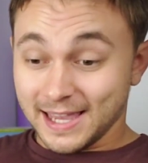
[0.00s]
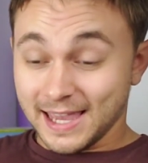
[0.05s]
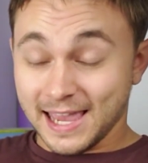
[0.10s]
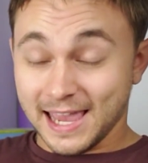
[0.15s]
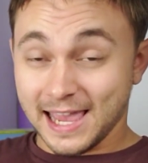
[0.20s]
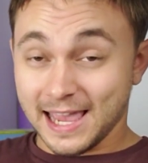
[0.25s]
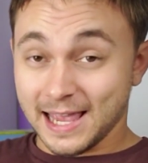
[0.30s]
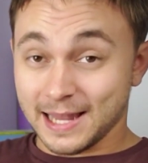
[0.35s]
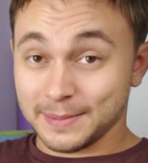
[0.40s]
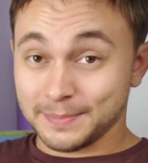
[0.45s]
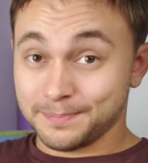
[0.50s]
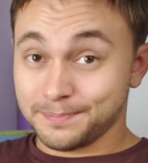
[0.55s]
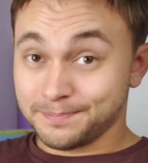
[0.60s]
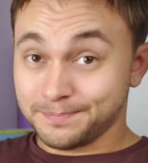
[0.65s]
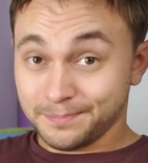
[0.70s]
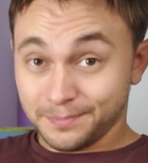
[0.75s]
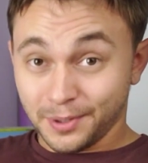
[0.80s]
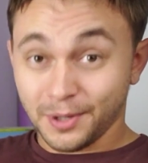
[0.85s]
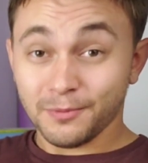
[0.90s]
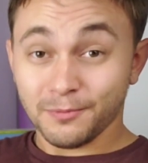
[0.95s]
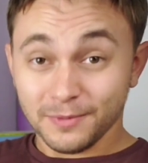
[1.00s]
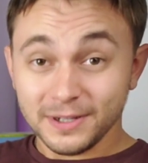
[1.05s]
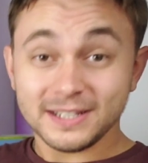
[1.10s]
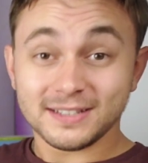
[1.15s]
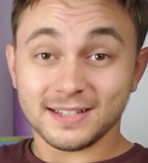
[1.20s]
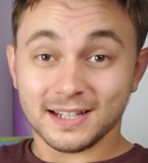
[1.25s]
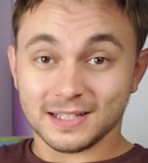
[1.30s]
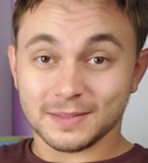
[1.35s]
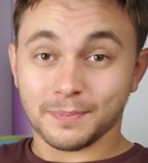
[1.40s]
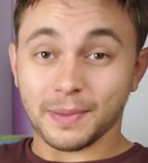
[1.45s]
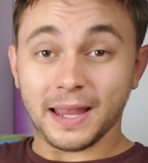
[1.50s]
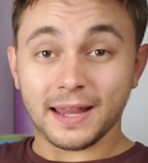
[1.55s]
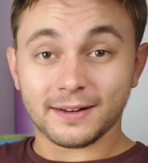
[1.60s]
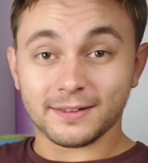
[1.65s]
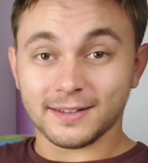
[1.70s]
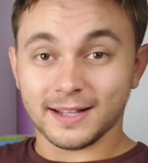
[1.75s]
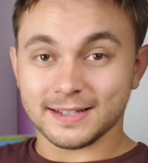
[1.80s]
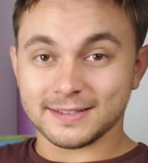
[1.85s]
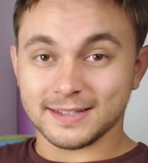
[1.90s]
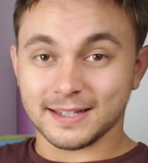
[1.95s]
and put recessed
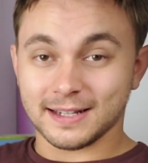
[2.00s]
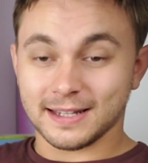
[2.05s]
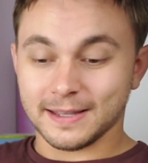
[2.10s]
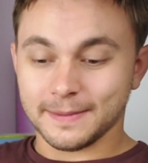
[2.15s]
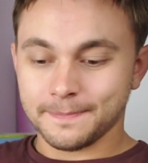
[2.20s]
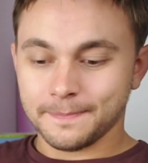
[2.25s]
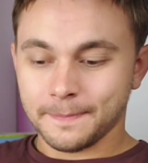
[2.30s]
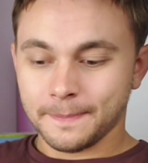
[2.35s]
panel lines in it.